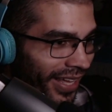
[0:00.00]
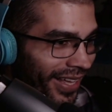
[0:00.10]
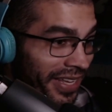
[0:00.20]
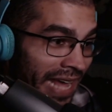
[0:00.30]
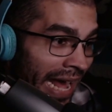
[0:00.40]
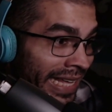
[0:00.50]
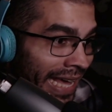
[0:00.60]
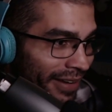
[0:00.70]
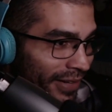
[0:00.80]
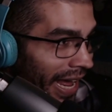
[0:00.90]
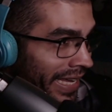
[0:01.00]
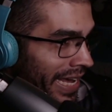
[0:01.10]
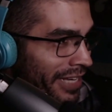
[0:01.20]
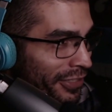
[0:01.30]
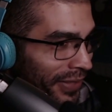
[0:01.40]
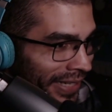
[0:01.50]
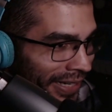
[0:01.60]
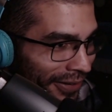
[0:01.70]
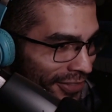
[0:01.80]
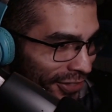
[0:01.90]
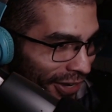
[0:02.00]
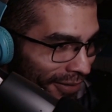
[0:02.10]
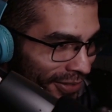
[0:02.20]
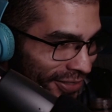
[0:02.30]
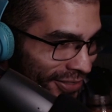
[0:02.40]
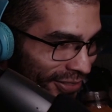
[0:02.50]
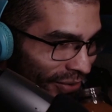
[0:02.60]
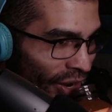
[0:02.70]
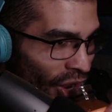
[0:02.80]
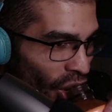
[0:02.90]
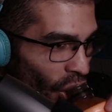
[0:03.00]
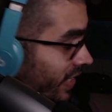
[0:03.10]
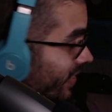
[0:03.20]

yeah, I can't I can't do it here, astronomist. So is